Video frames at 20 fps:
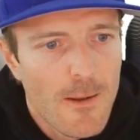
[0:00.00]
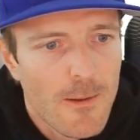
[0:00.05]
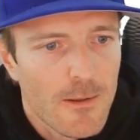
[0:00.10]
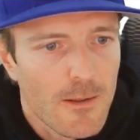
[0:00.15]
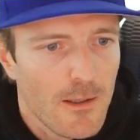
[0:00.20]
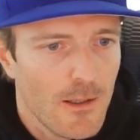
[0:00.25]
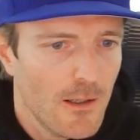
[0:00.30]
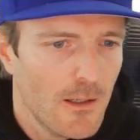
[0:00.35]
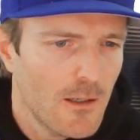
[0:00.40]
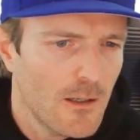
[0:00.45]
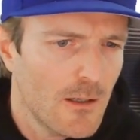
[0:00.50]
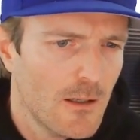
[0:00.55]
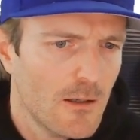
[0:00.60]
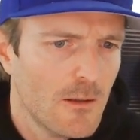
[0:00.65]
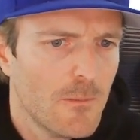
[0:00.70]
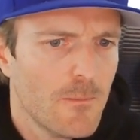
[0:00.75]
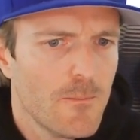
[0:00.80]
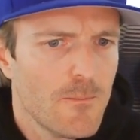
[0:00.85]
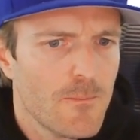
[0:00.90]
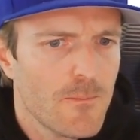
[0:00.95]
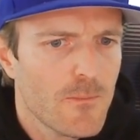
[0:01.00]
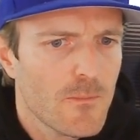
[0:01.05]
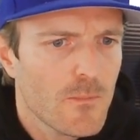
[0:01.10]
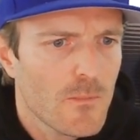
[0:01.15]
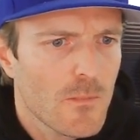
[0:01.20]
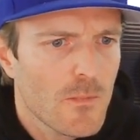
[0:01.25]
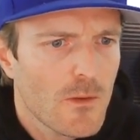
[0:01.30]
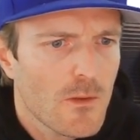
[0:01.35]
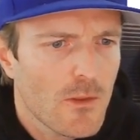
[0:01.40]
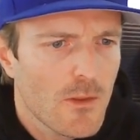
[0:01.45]

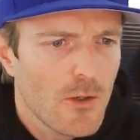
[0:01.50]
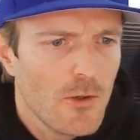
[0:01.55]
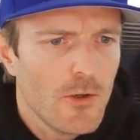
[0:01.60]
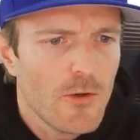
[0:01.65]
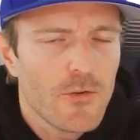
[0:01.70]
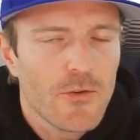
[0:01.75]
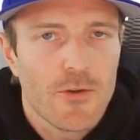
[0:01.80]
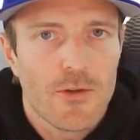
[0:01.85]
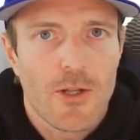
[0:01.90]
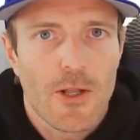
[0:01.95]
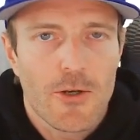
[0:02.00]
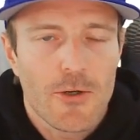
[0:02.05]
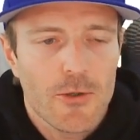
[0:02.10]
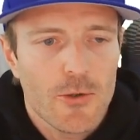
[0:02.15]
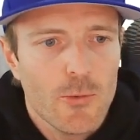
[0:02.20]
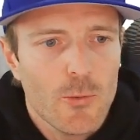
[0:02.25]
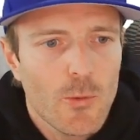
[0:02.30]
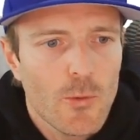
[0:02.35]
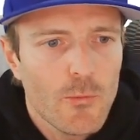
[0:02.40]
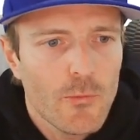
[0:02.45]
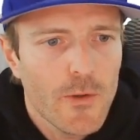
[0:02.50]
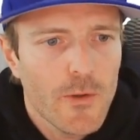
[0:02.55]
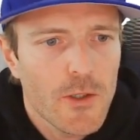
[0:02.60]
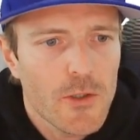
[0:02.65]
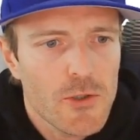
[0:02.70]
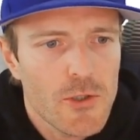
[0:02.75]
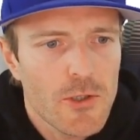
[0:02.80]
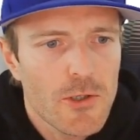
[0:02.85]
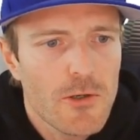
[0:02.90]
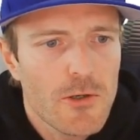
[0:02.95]
There is another cool
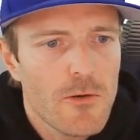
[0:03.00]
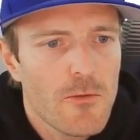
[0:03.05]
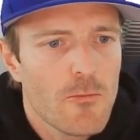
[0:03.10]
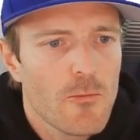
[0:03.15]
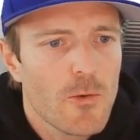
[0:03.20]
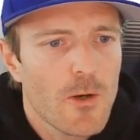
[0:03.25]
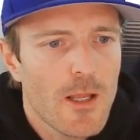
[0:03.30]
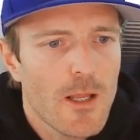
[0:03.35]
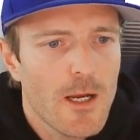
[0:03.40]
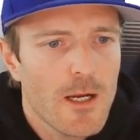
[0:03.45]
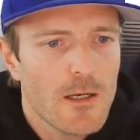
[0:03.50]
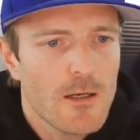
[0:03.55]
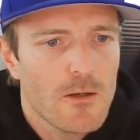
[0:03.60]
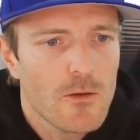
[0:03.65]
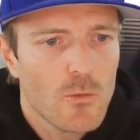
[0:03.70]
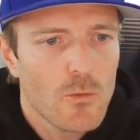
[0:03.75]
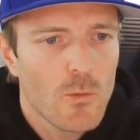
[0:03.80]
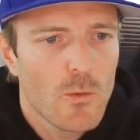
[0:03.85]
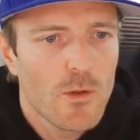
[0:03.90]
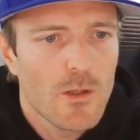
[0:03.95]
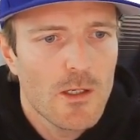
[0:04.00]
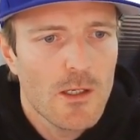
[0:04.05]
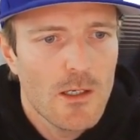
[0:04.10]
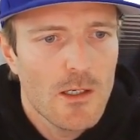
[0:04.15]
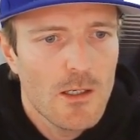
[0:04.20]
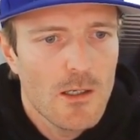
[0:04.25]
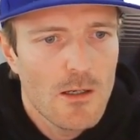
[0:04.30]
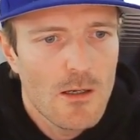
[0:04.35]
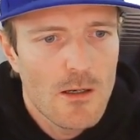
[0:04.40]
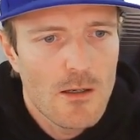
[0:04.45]
feature related to
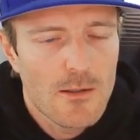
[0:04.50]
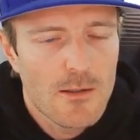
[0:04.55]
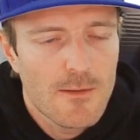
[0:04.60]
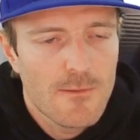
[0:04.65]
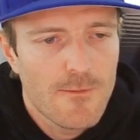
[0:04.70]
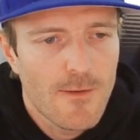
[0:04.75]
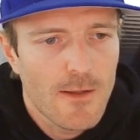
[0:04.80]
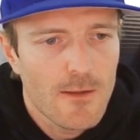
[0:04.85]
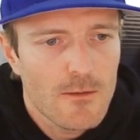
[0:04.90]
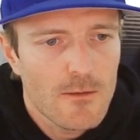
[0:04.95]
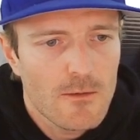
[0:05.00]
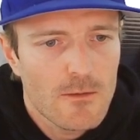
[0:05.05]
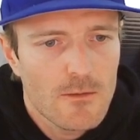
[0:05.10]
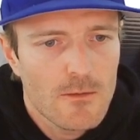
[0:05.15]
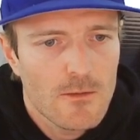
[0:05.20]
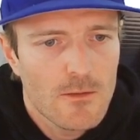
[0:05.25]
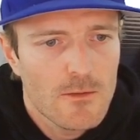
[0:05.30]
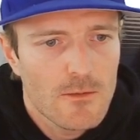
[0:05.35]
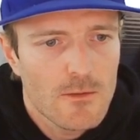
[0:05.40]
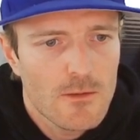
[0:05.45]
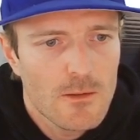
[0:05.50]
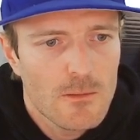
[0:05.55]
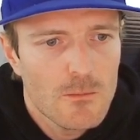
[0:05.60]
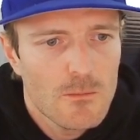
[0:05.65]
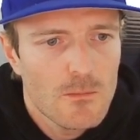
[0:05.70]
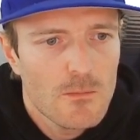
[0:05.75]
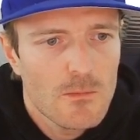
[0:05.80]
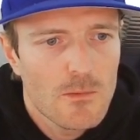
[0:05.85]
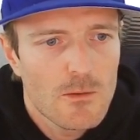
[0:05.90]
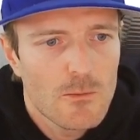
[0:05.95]
the events
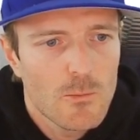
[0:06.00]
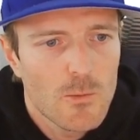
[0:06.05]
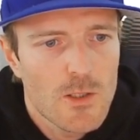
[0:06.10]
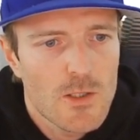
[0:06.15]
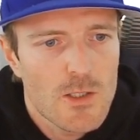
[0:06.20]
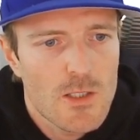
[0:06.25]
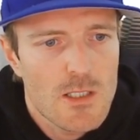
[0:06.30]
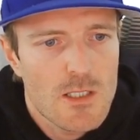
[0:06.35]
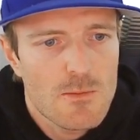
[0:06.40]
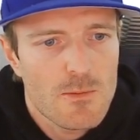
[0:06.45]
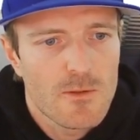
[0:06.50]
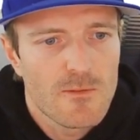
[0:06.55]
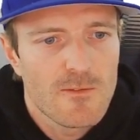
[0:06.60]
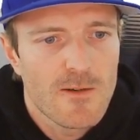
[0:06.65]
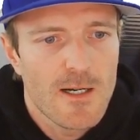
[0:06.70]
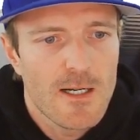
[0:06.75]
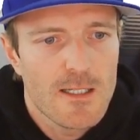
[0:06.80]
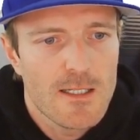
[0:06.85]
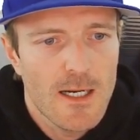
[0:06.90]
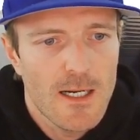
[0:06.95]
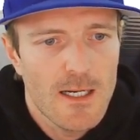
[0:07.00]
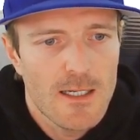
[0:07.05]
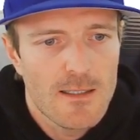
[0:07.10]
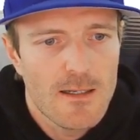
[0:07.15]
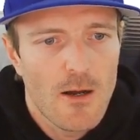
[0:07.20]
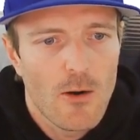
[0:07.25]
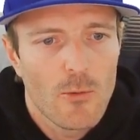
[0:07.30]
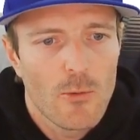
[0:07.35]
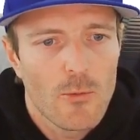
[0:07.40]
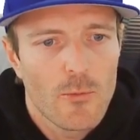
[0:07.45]
system, which is provide a
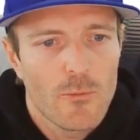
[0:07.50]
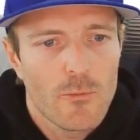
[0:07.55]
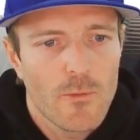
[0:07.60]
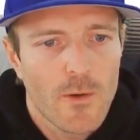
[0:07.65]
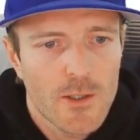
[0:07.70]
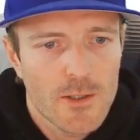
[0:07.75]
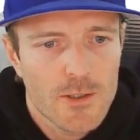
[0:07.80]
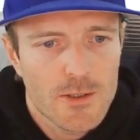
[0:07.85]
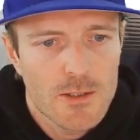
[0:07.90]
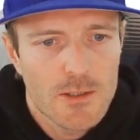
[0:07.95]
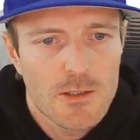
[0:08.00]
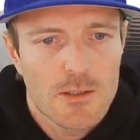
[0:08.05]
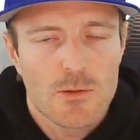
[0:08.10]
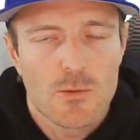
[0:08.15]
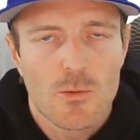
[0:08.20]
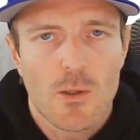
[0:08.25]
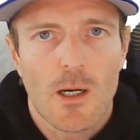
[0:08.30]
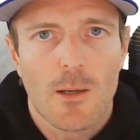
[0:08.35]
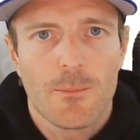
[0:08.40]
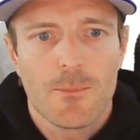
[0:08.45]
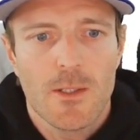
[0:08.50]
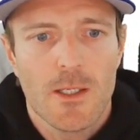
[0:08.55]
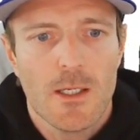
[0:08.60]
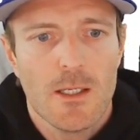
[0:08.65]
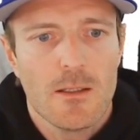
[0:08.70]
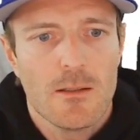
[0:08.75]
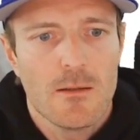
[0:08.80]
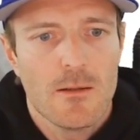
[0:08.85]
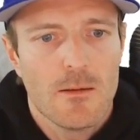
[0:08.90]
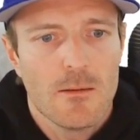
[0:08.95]
download function to
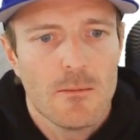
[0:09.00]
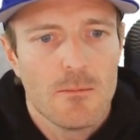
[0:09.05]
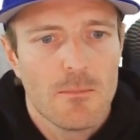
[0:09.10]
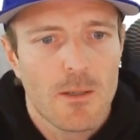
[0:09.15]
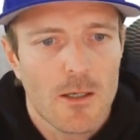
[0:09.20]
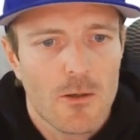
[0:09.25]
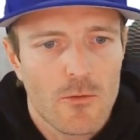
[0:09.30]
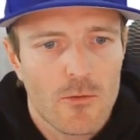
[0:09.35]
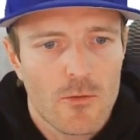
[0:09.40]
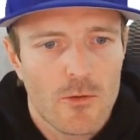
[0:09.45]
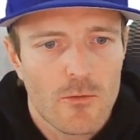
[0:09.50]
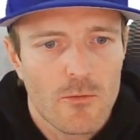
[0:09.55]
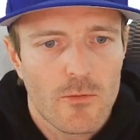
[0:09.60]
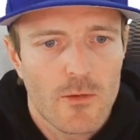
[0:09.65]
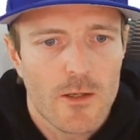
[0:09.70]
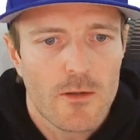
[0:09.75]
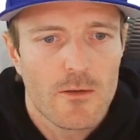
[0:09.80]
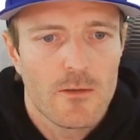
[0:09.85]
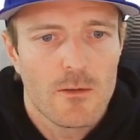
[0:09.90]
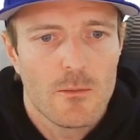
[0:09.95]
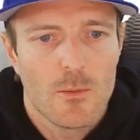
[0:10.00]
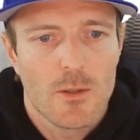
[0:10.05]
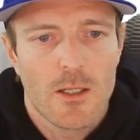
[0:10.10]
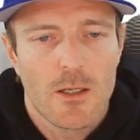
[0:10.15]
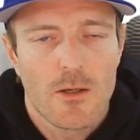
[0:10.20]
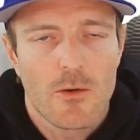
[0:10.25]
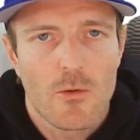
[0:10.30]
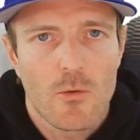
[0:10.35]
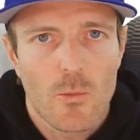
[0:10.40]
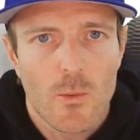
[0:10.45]
update Microsoft Flight
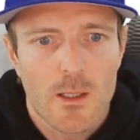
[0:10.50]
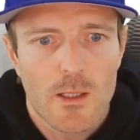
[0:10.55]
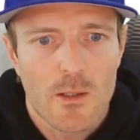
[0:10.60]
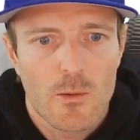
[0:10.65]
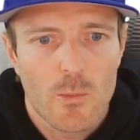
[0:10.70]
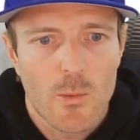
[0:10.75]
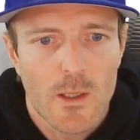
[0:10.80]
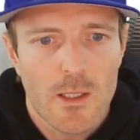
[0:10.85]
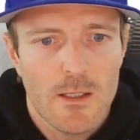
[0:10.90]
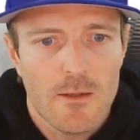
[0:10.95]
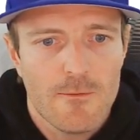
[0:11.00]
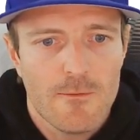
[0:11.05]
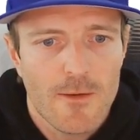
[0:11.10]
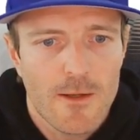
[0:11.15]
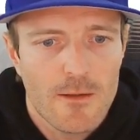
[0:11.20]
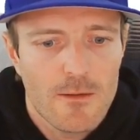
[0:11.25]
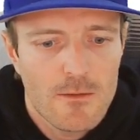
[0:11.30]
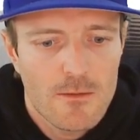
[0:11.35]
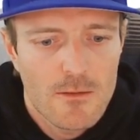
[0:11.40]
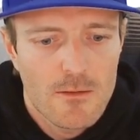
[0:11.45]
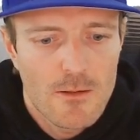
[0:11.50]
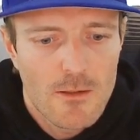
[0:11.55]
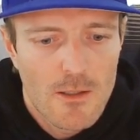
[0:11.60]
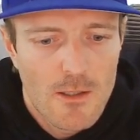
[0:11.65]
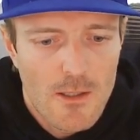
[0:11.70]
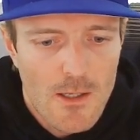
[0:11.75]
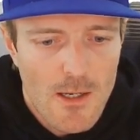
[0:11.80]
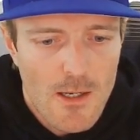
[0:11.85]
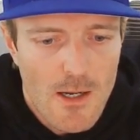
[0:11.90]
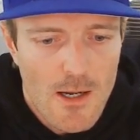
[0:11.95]
Simulator 2020 events.
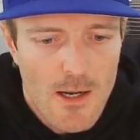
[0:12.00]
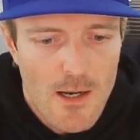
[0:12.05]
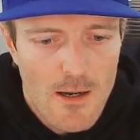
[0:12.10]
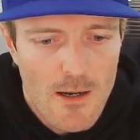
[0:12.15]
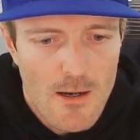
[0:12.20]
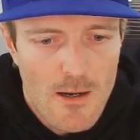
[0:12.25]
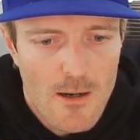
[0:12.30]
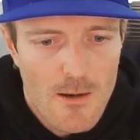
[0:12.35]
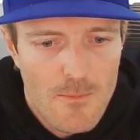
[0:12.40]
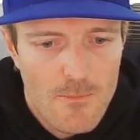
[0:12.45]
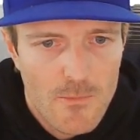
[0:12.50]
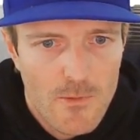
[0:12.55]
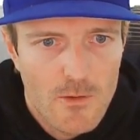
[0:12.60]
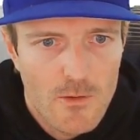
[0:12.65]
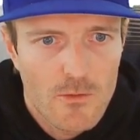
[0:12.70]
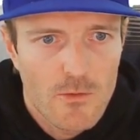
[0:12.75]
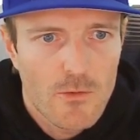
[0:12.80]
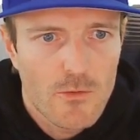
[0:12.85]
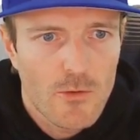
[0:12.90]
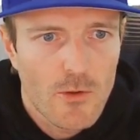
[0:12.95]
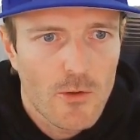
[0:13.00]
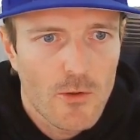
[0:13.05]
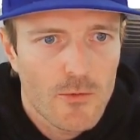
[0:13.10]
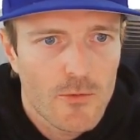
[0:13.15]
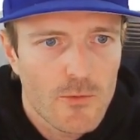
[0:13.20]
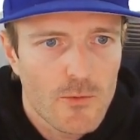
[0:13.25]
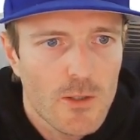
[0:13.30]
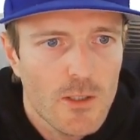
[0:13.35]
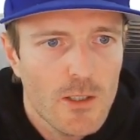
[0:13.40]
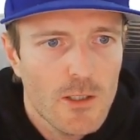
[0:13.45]
This is
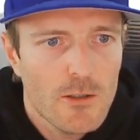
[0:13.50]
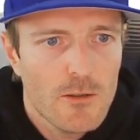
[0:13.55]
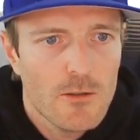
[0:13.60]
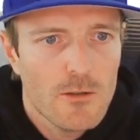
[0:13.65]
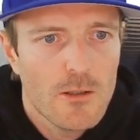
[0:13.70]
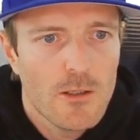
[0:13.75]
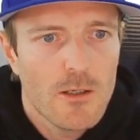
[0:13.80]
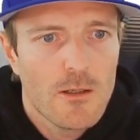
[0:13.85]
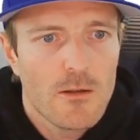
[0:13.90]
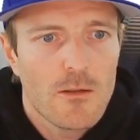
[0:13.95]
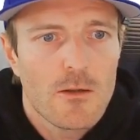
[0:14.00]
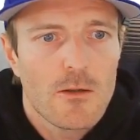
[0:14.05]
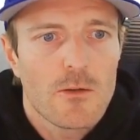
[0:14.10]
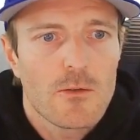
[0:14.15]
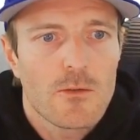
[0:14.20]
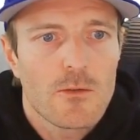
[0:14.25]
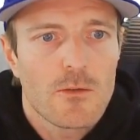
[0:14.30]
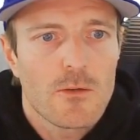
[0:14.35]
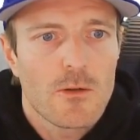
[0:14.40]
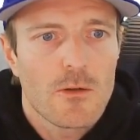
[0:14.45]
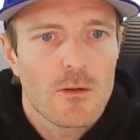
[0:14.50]
also here in this